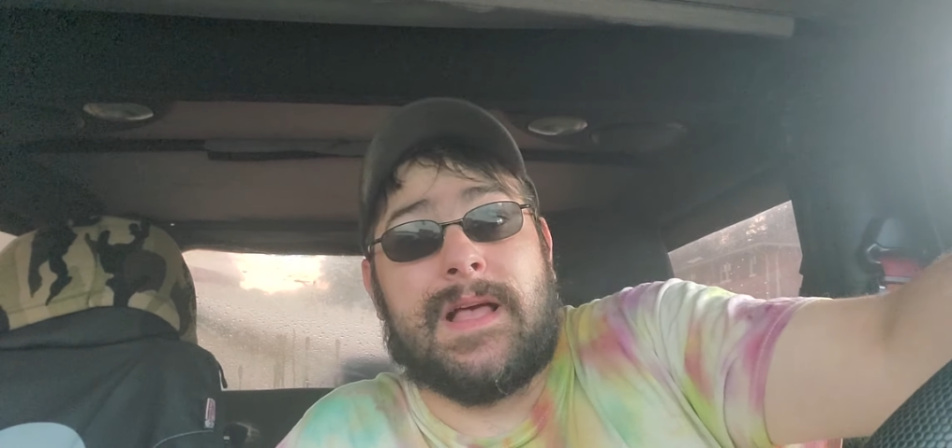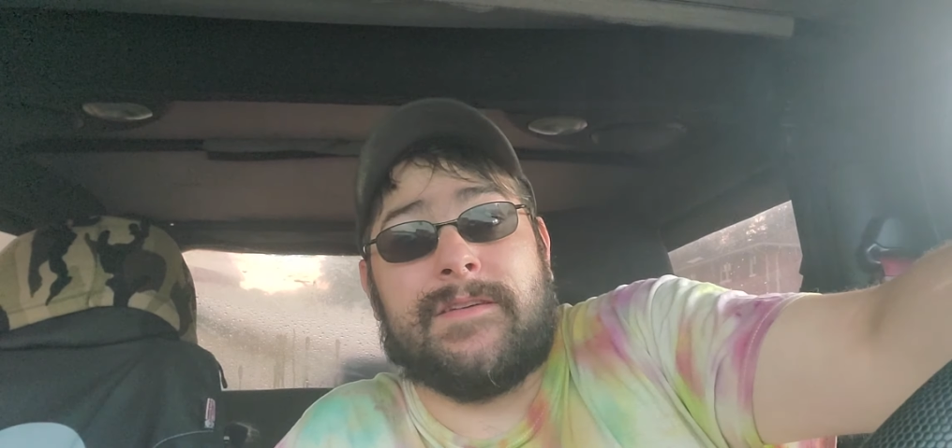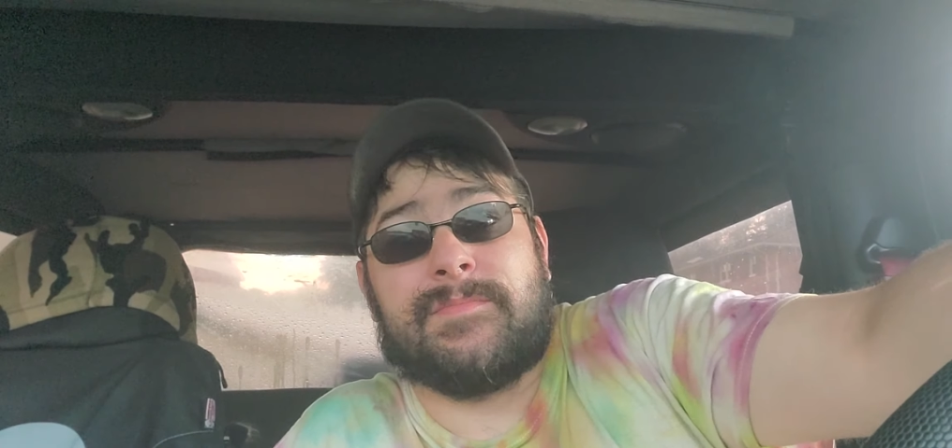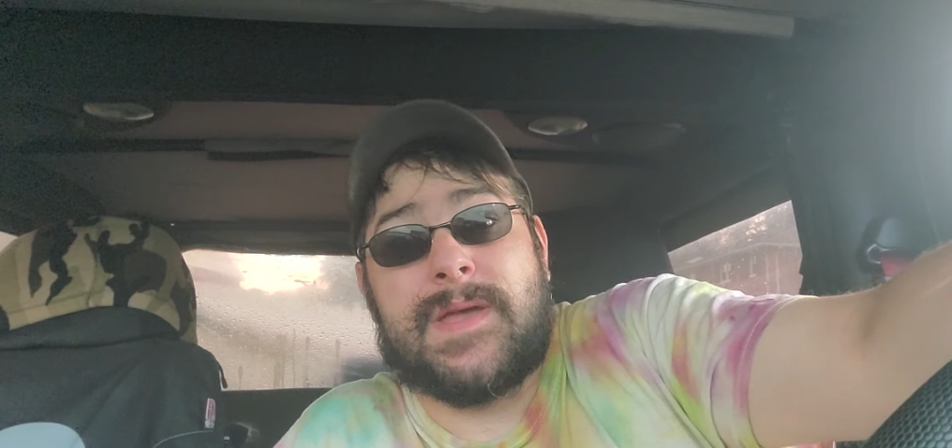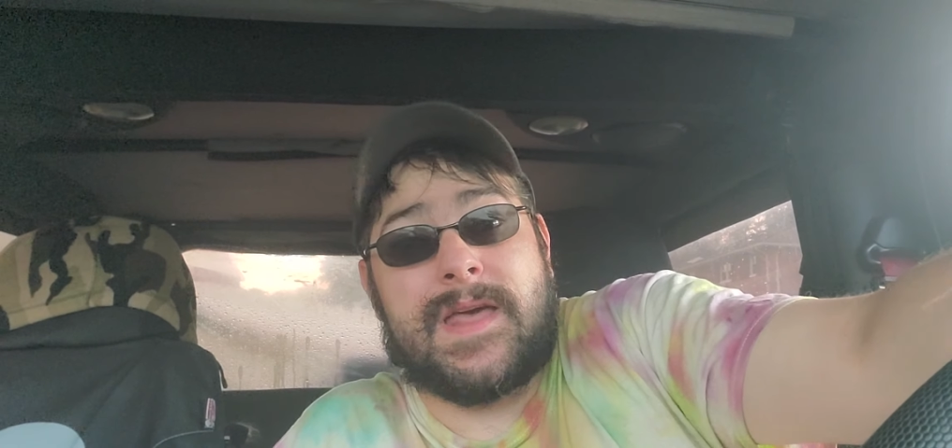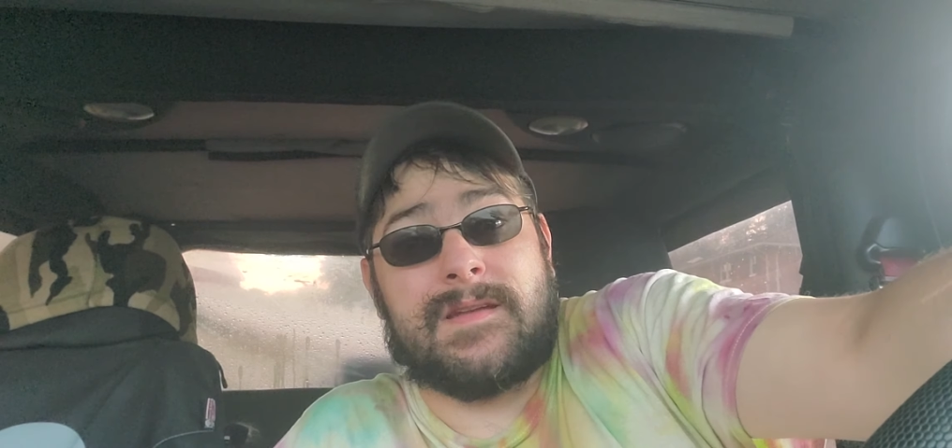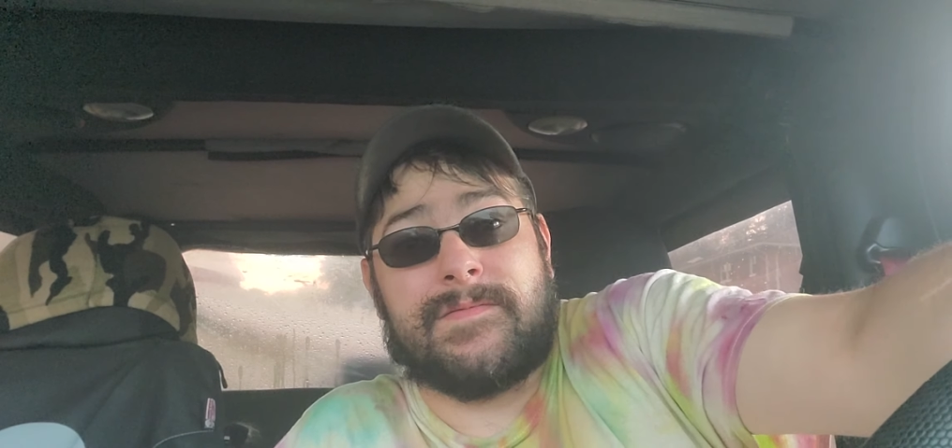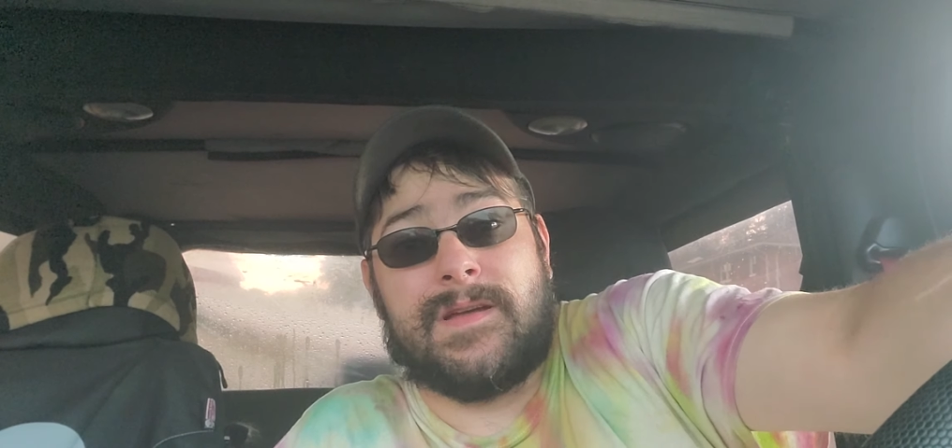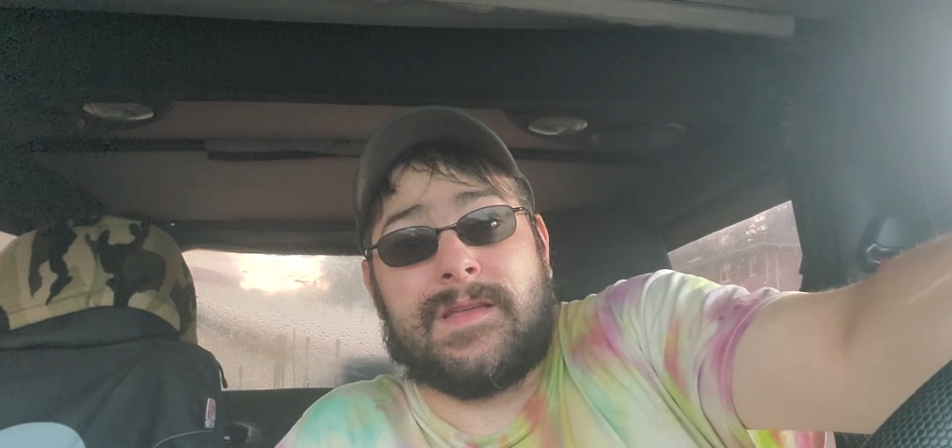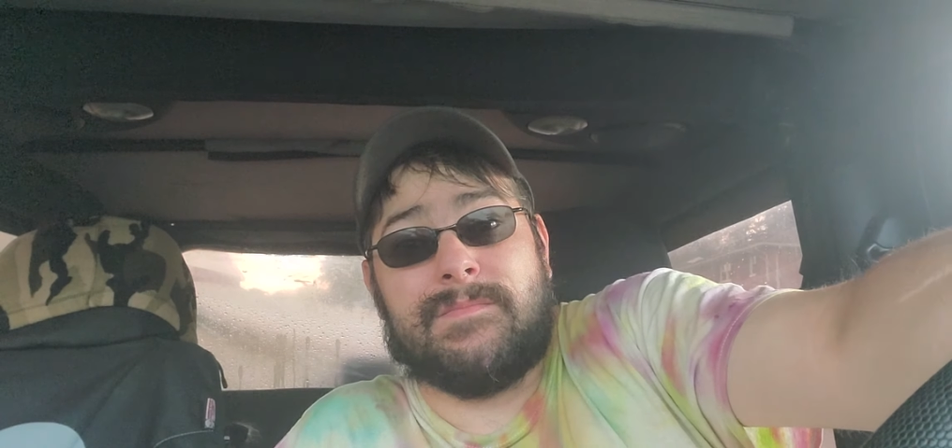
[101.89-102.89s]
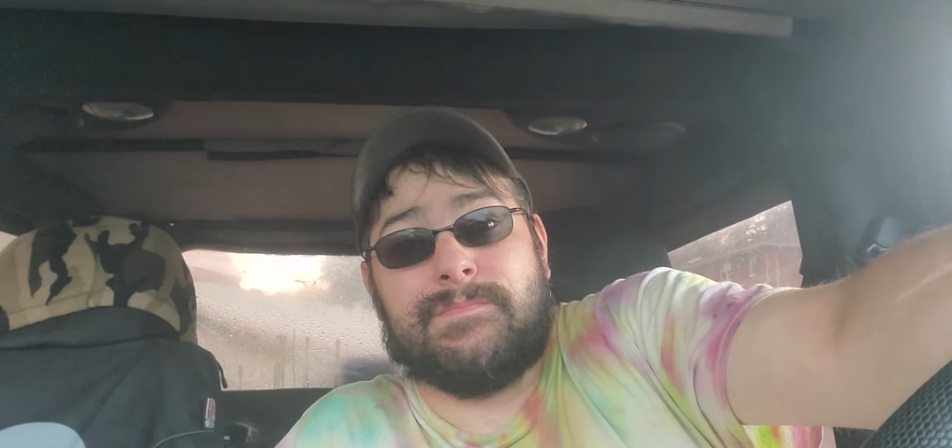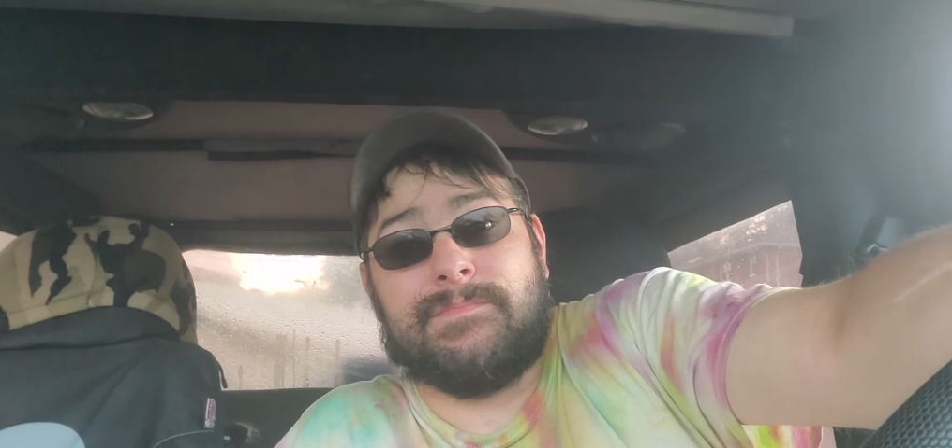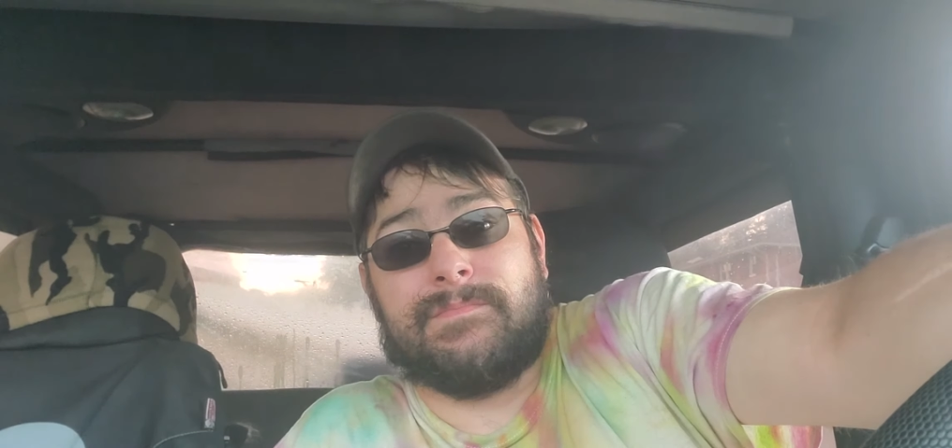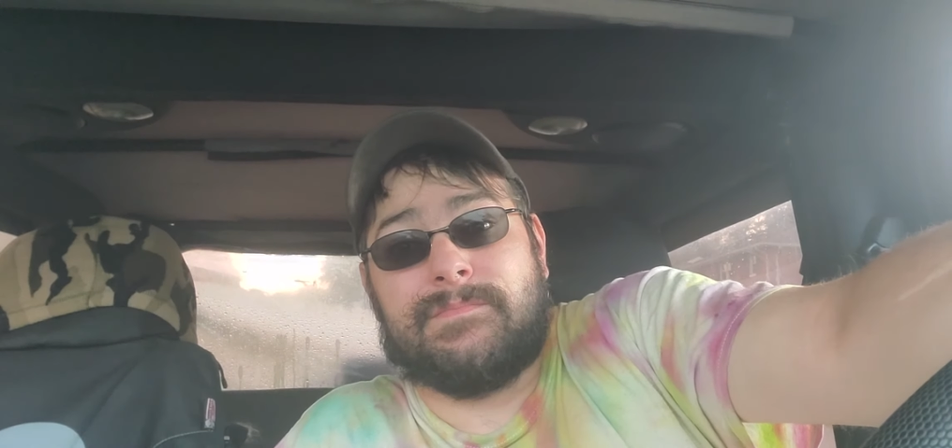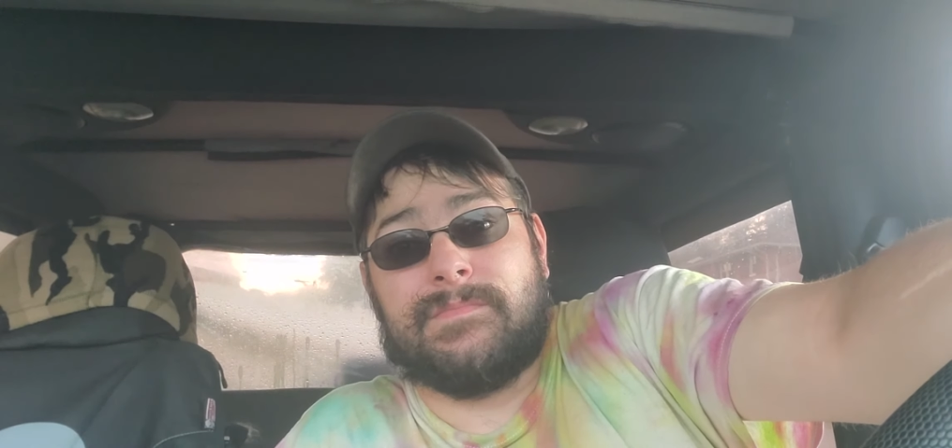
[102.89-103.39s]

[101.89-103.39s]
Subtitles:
Lives Matter fucking